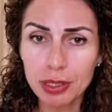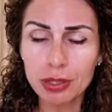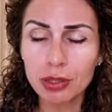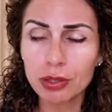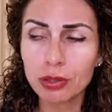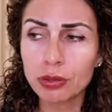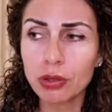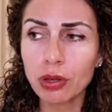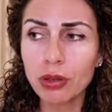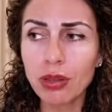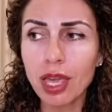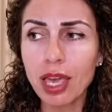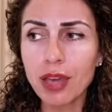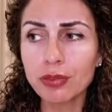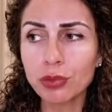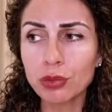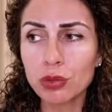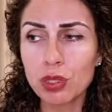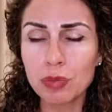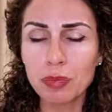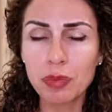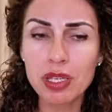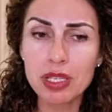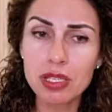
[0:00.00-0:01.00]
You don't have to
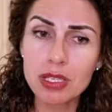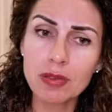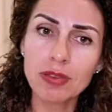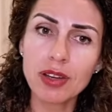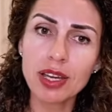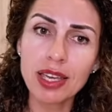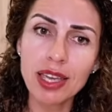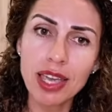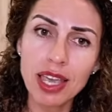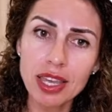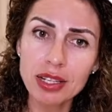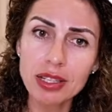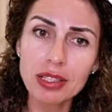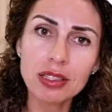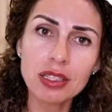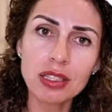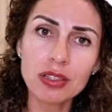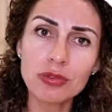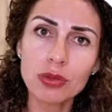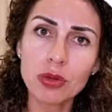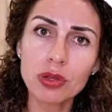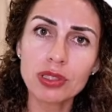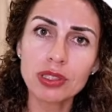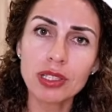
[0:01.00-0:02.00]
specify anything
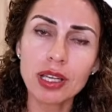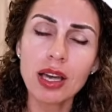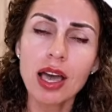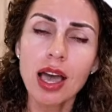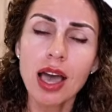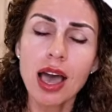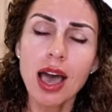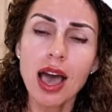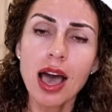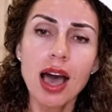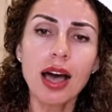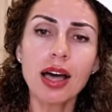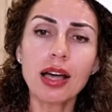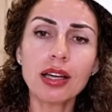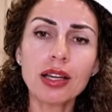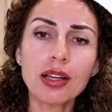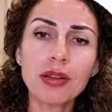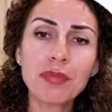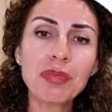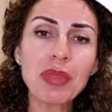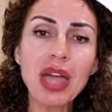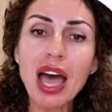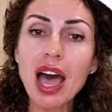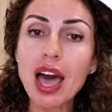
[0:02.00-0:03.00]
for the
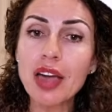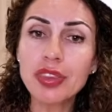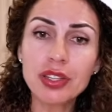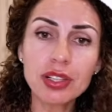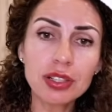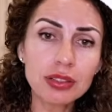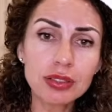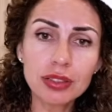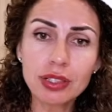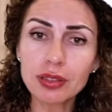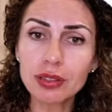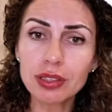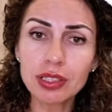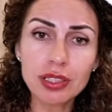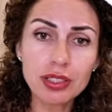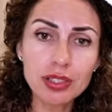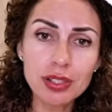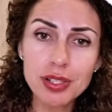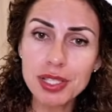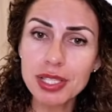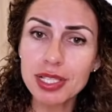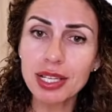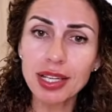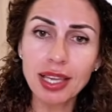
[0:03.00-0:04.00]
other
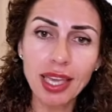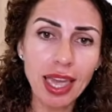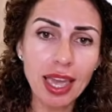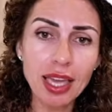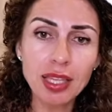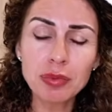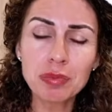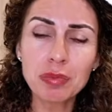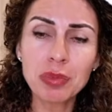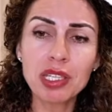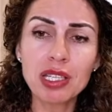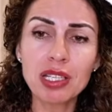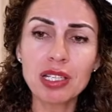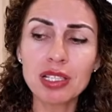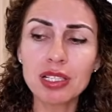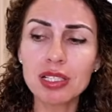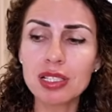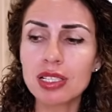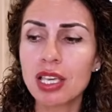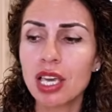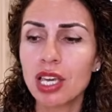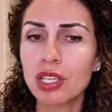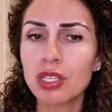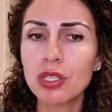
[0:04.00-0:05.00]
years ahead, because
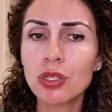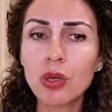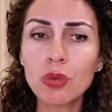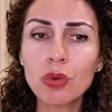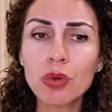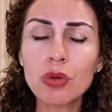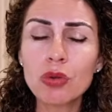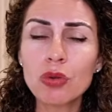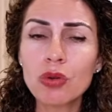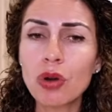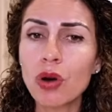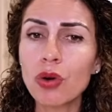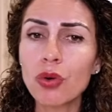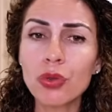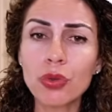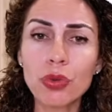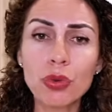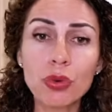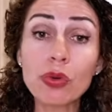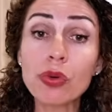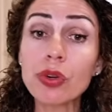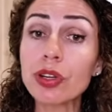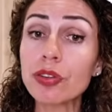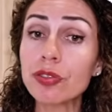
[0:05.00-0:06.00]
you will go
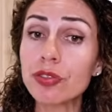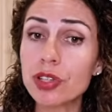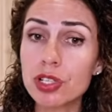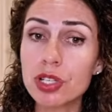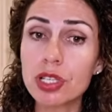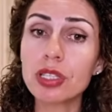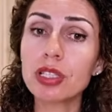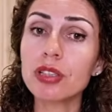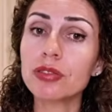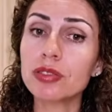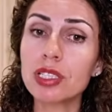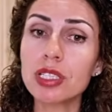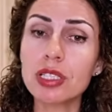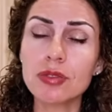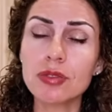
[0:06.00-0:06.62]
through revision of this